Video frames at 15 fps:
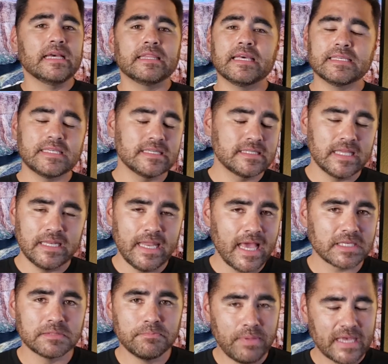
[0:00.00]
This is the
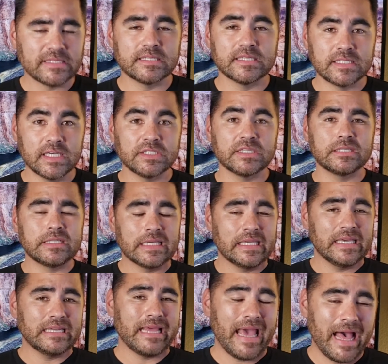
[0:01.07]
next best decision to
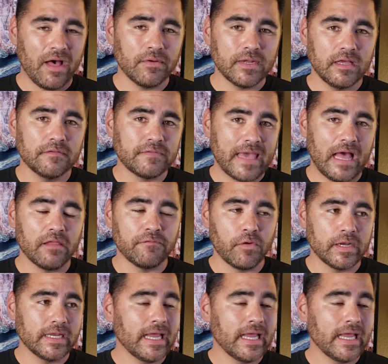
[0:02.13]
get out of California.